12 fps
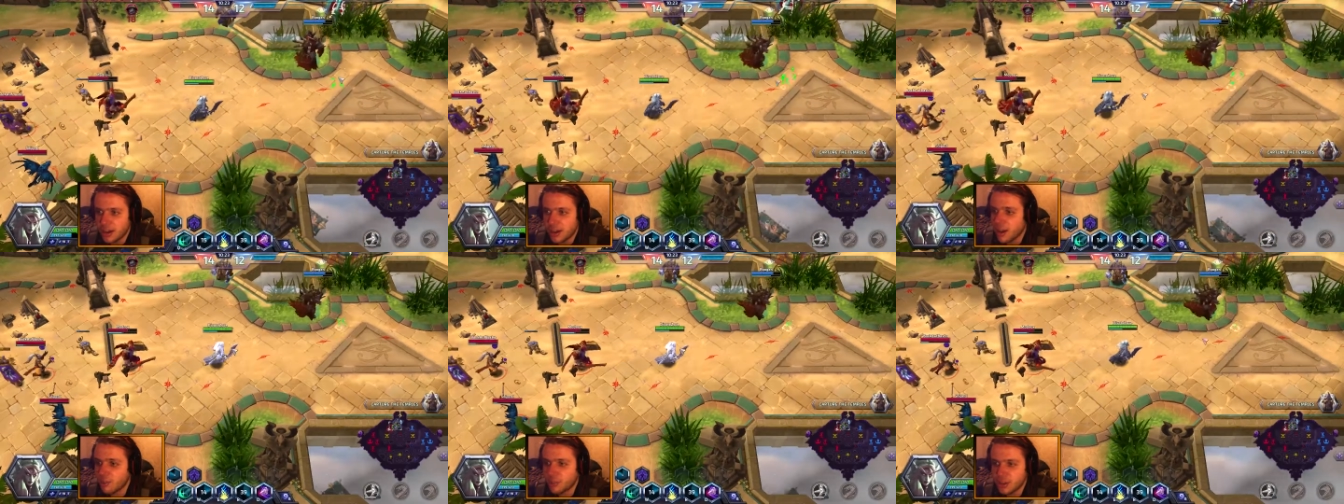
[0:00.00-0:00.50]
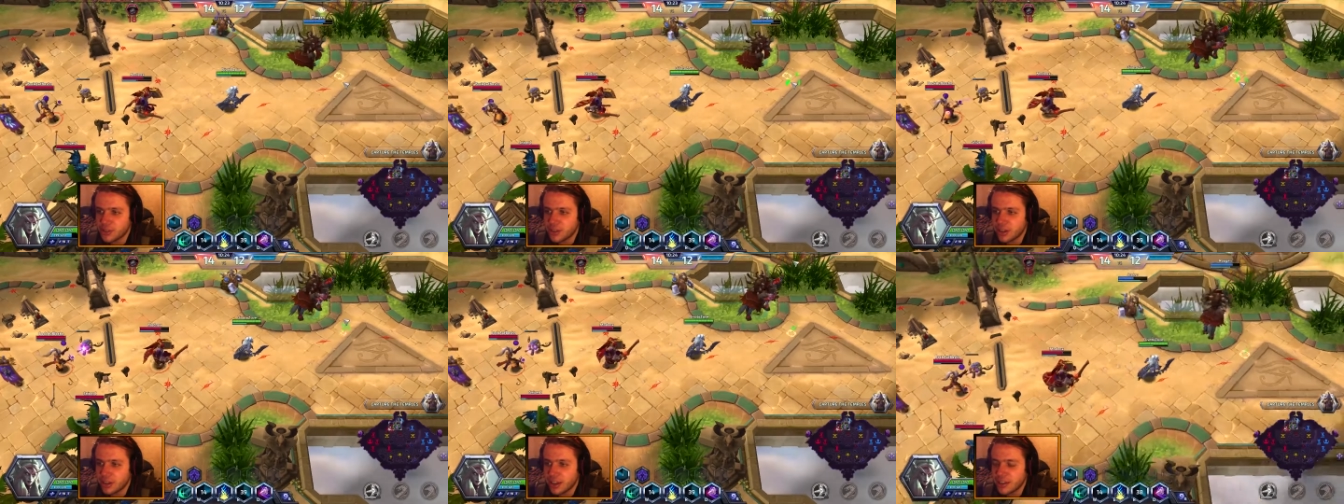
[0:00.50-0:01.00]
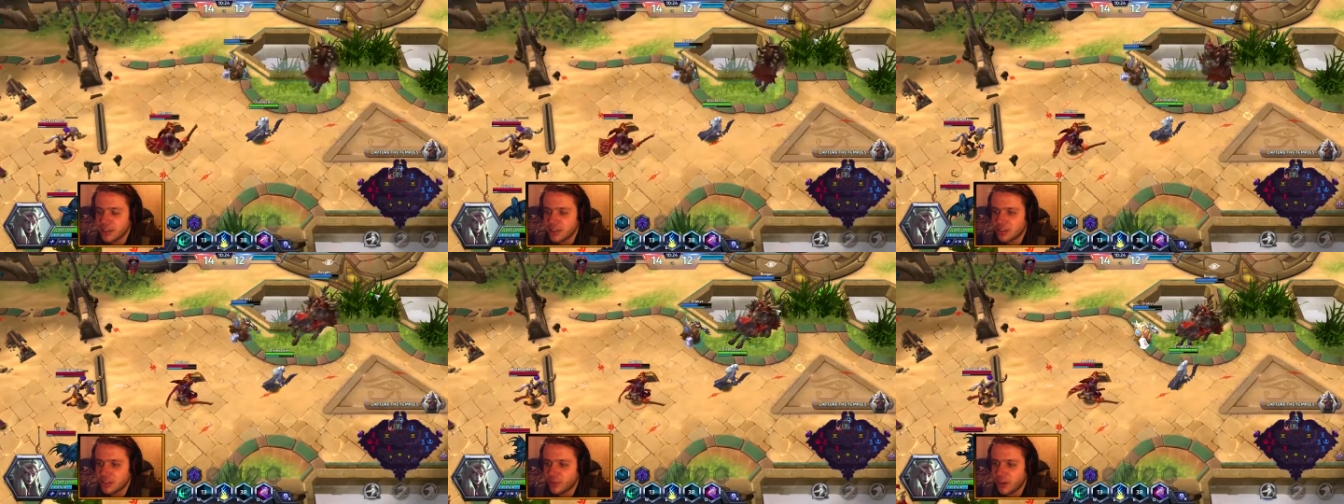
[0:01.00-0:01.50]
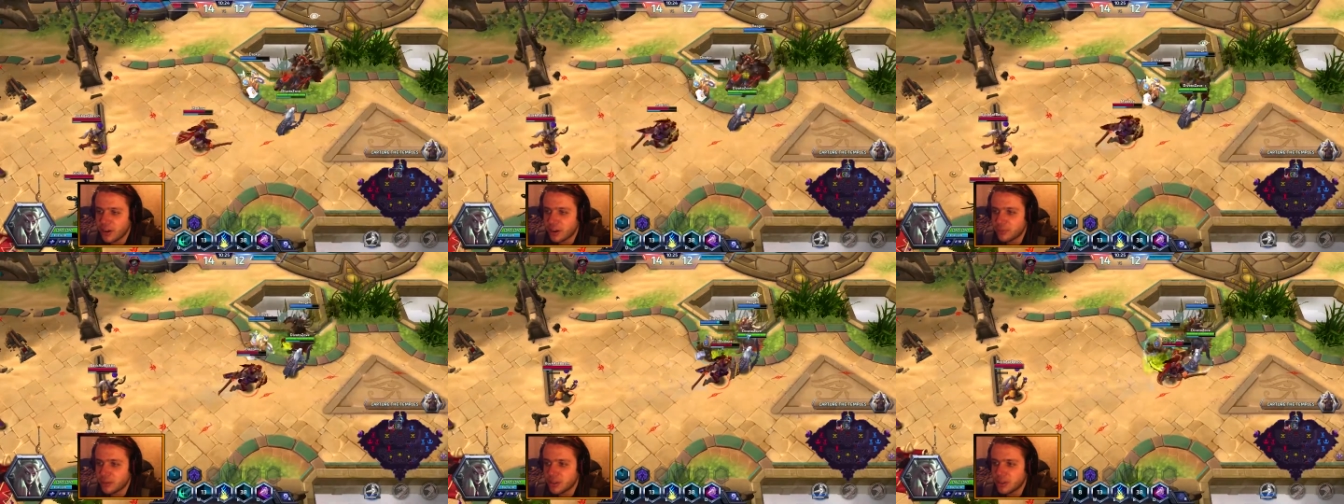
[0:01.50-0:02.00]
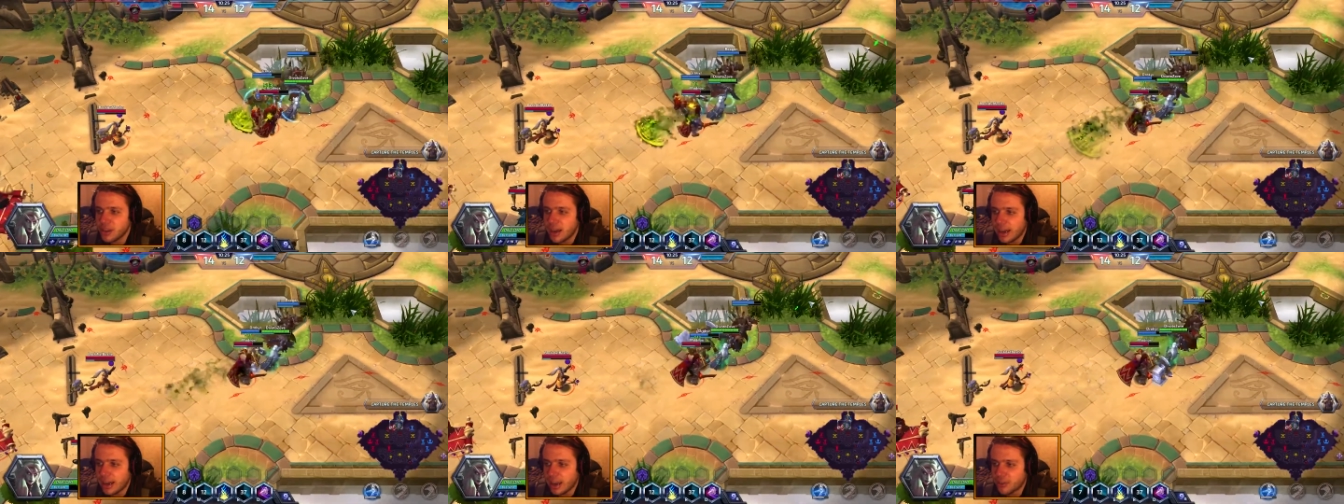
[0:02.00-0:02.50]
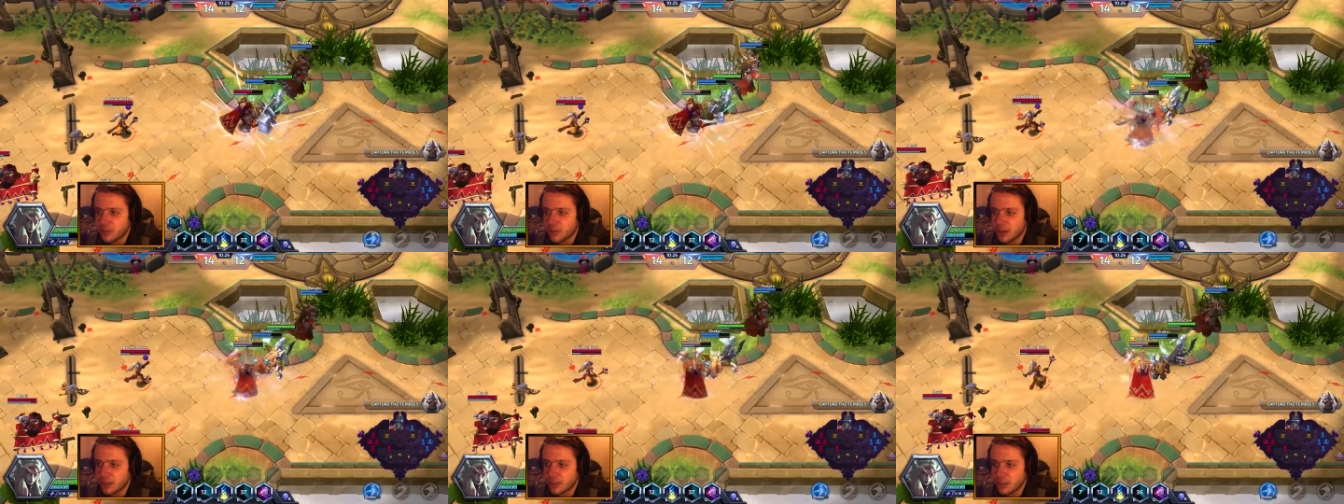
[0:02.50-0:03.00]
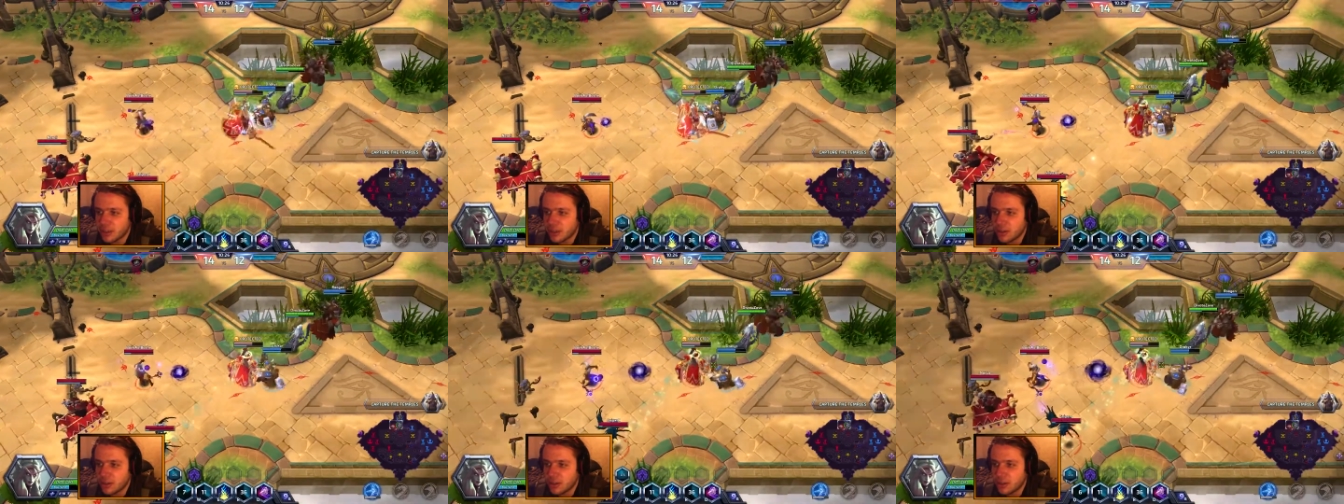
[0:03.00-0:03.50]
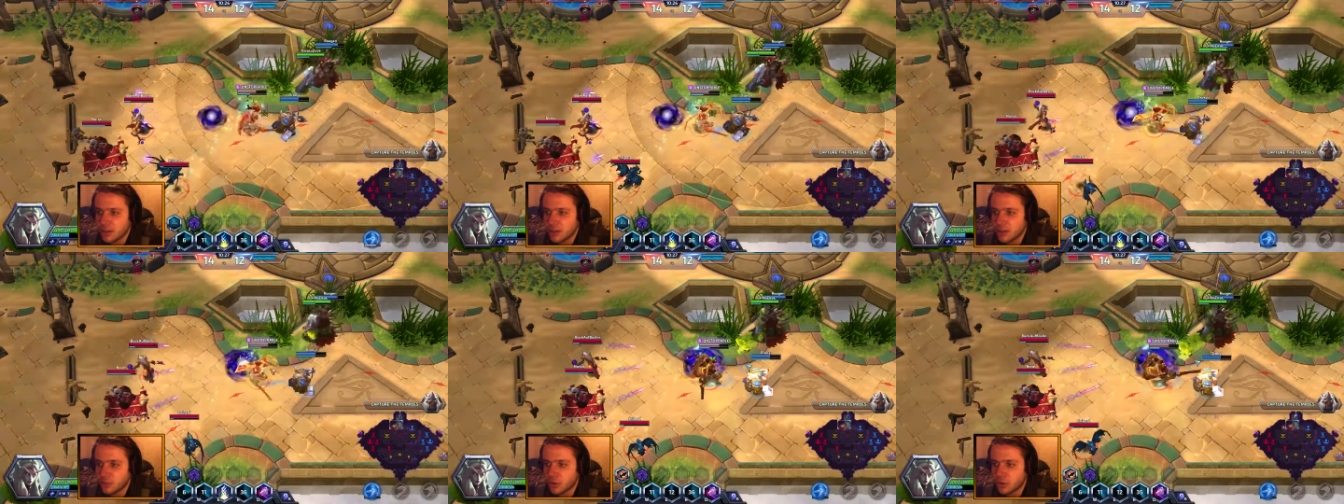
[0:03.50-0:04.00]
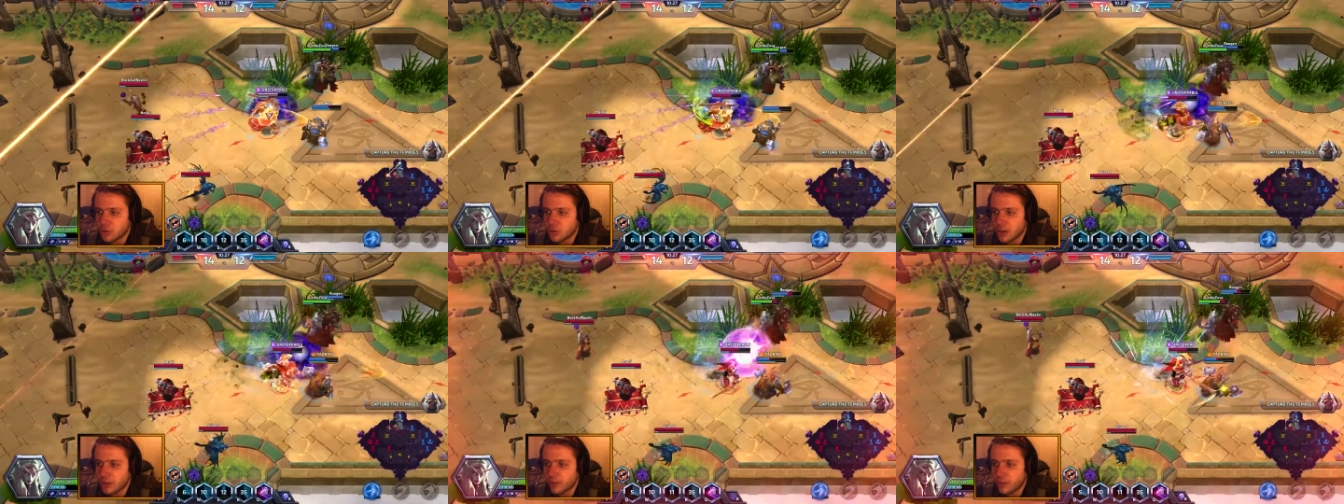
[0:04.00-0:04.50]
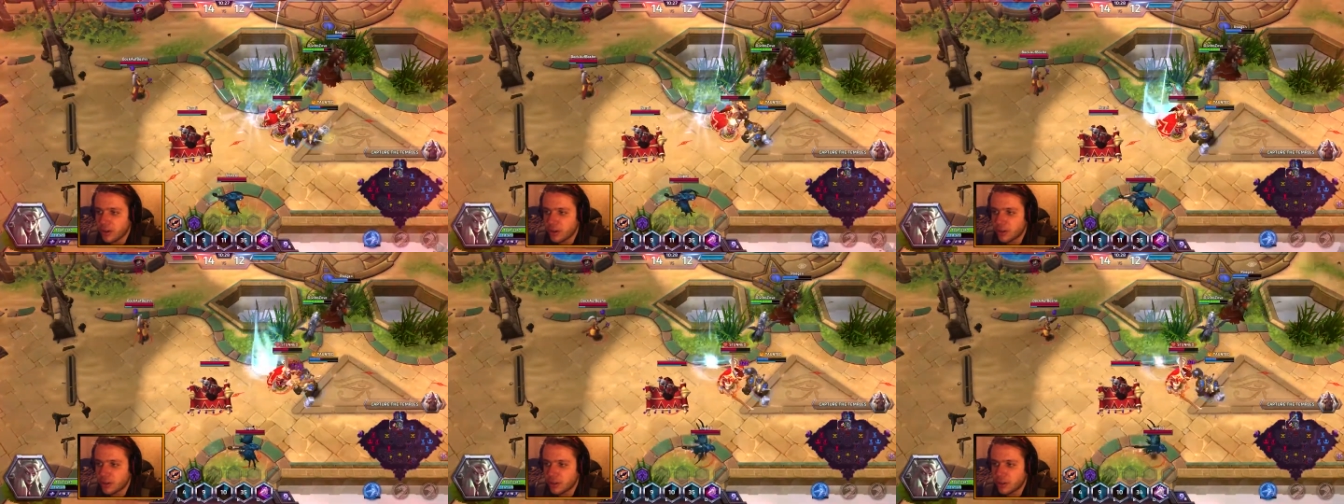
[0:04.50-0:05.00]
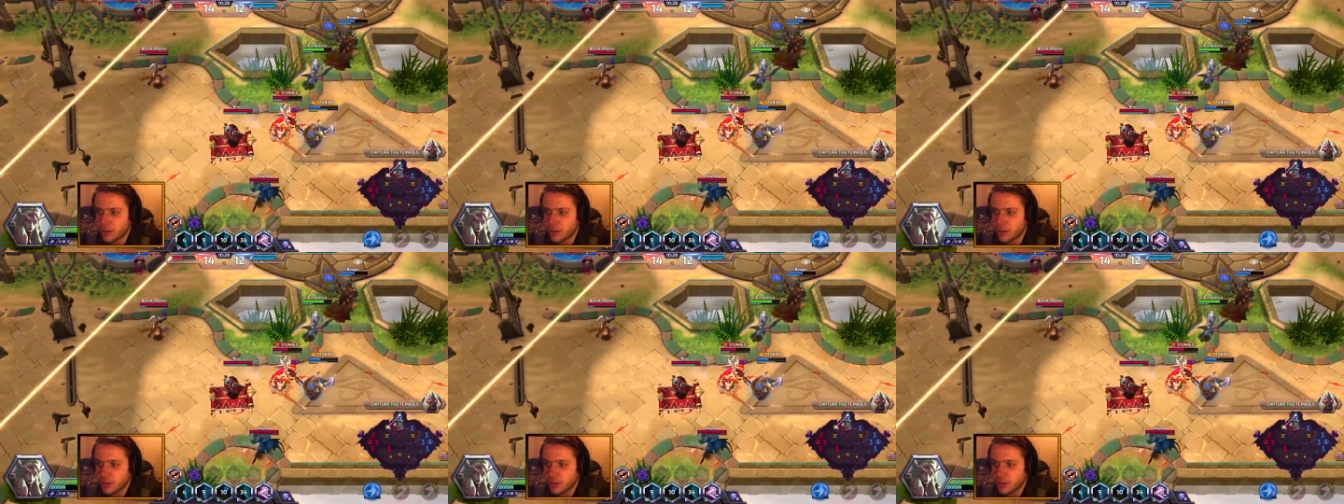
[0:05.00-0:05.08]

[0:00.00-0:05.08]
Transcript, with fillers: I'm not doing anything on the Varian, but I have the mark now. going to mark Varian.